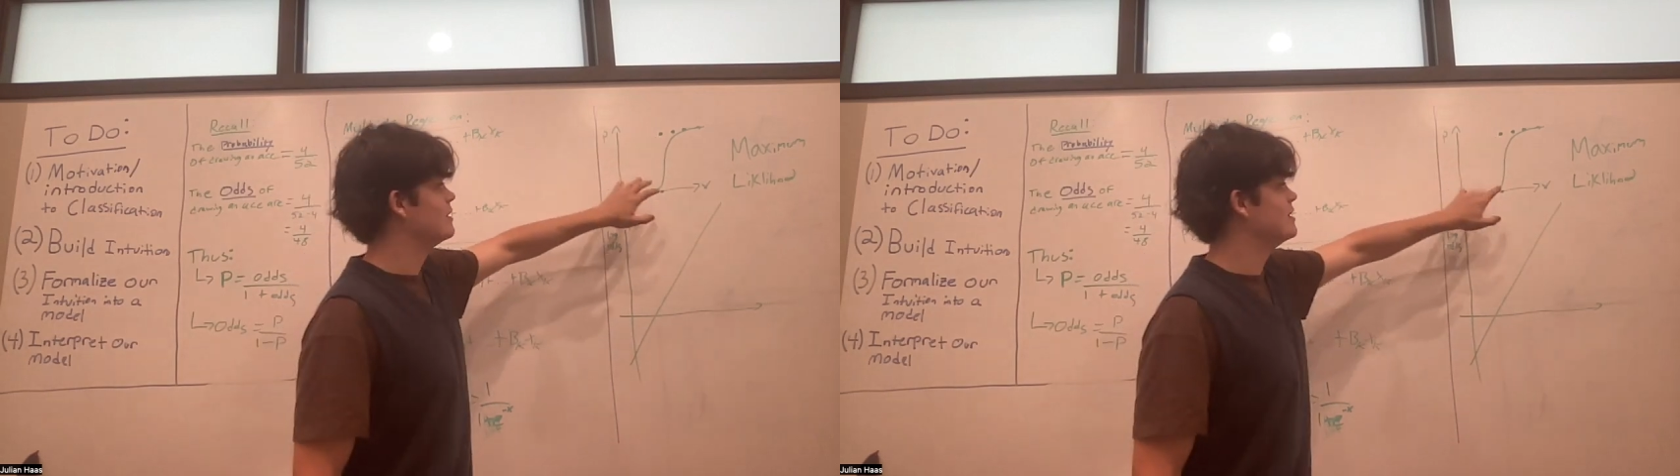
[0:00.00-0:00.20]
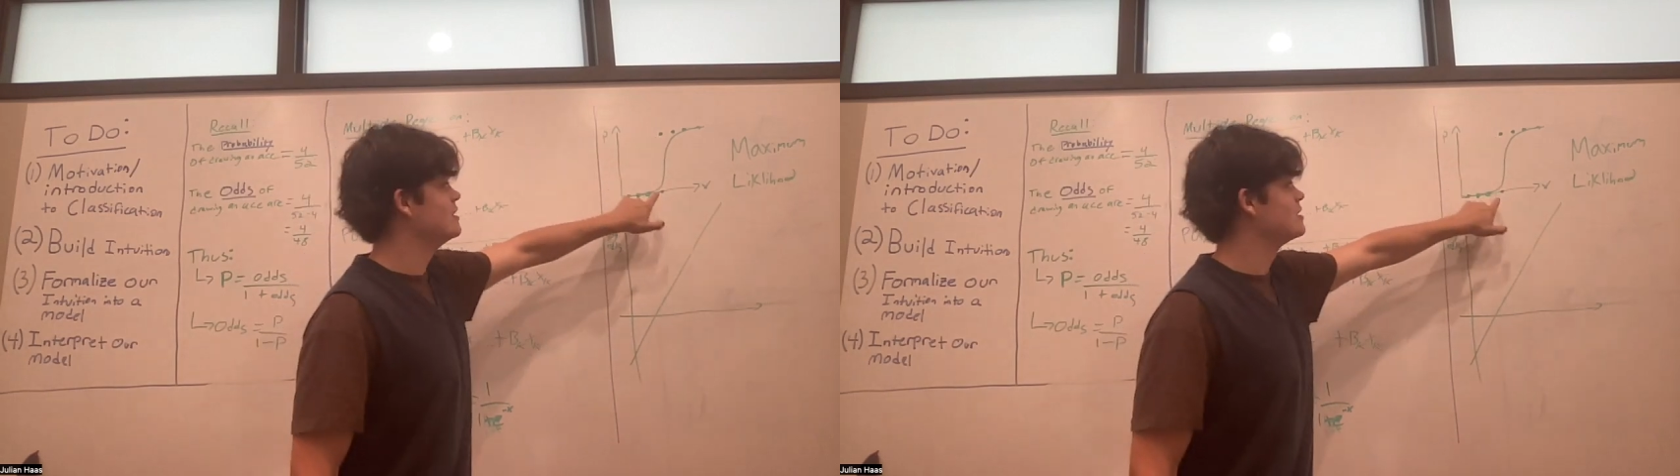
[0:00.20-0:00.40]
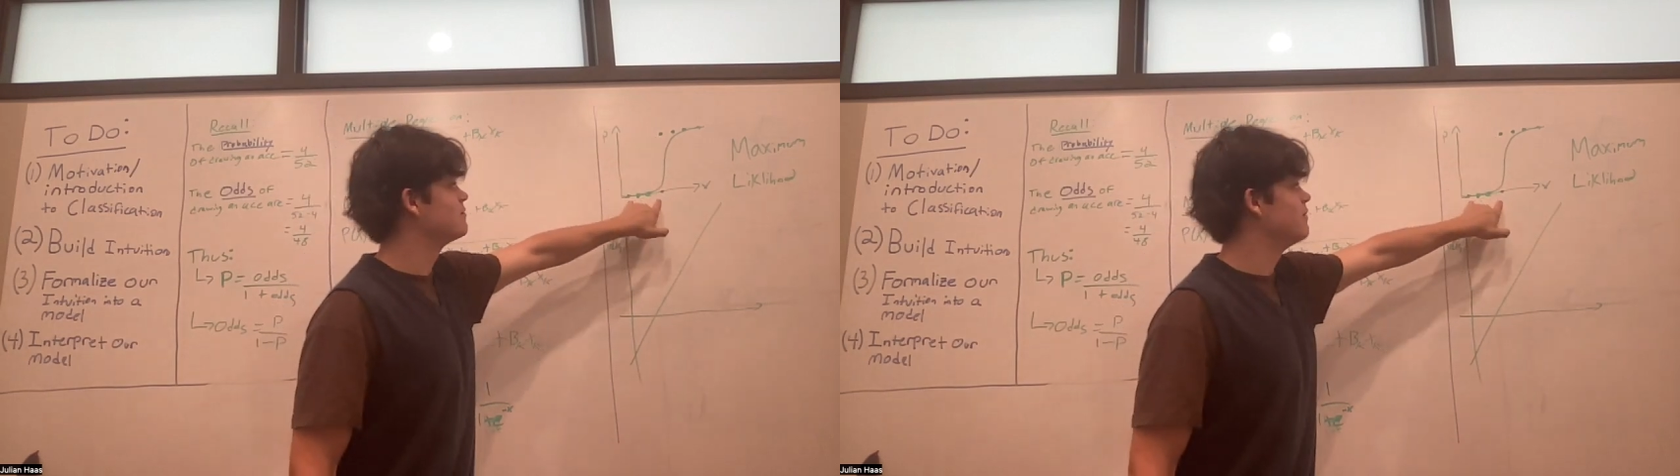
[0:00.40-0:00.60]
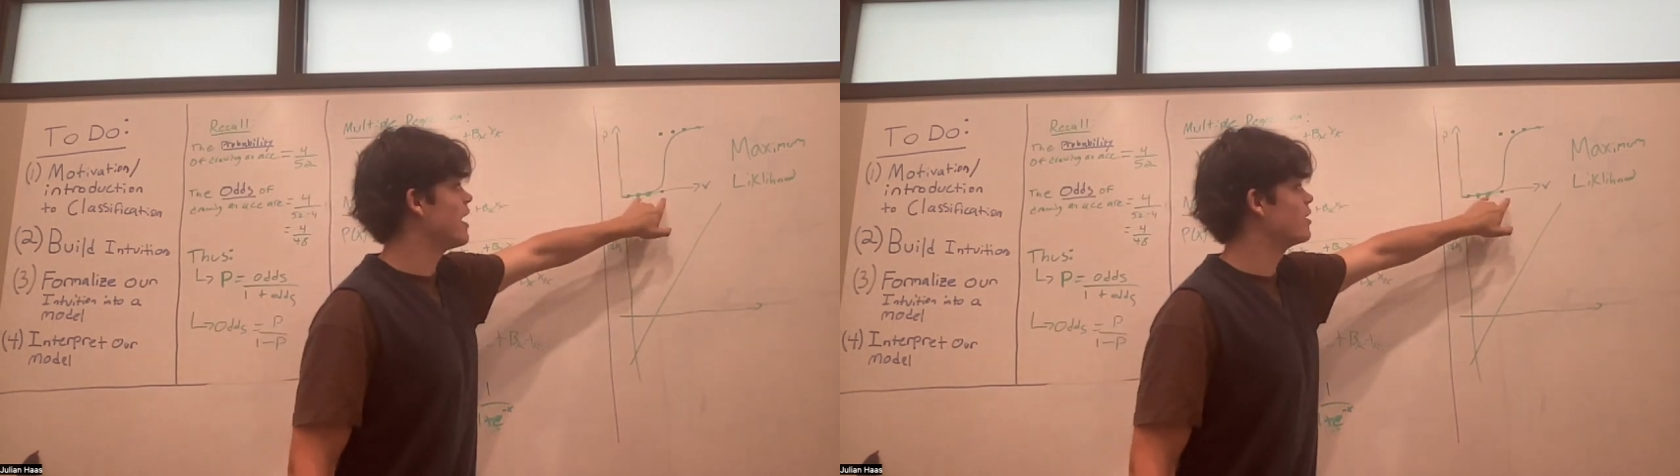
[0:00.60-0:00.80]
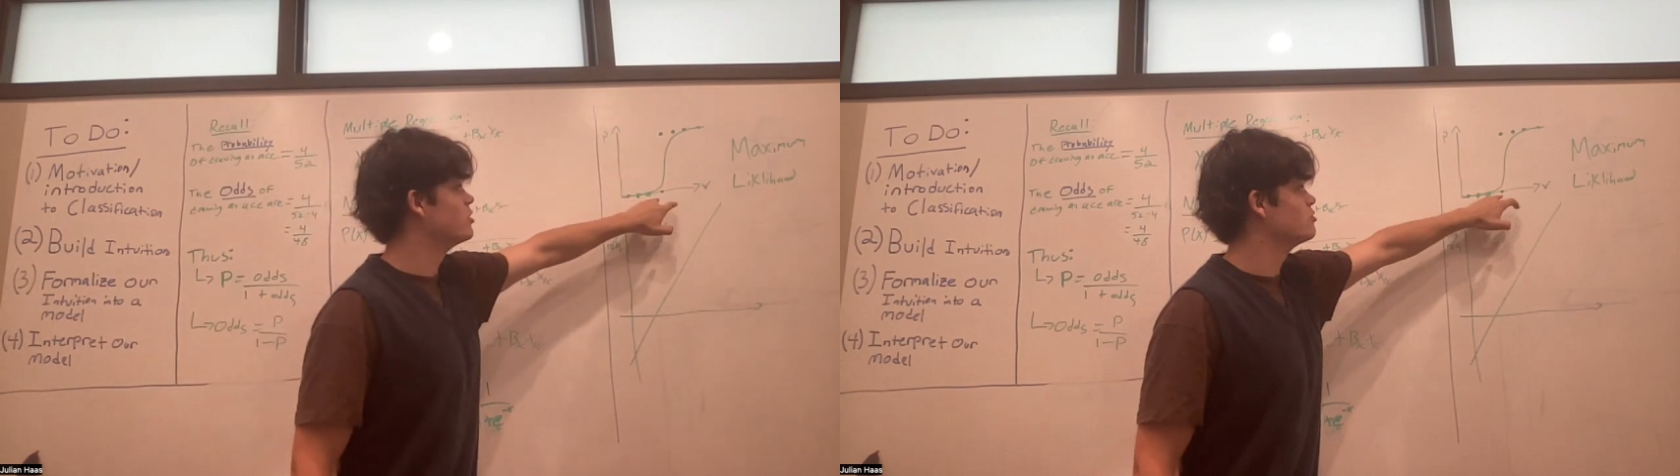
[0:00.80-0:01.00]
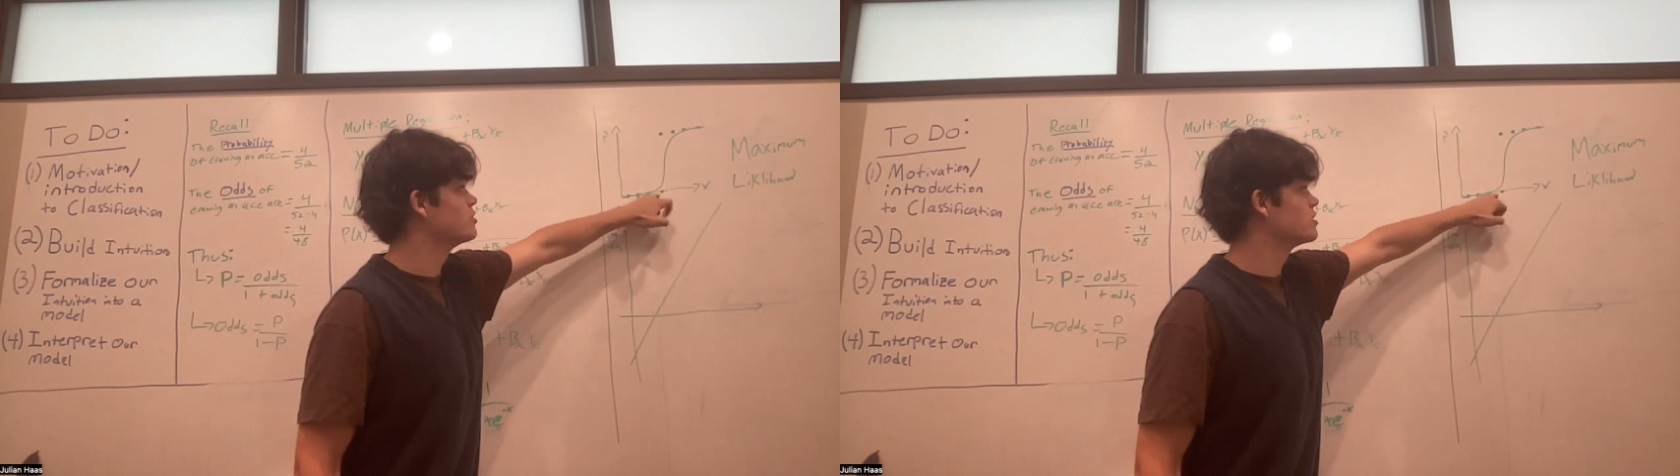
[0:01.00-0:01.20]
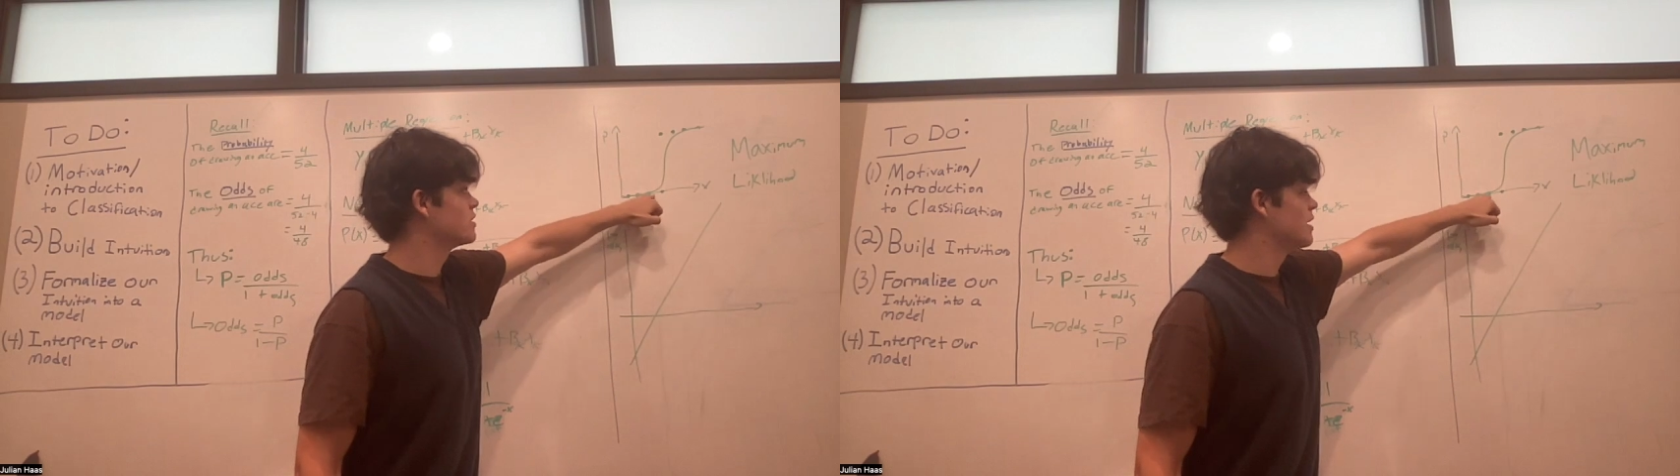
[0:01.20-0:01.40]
these values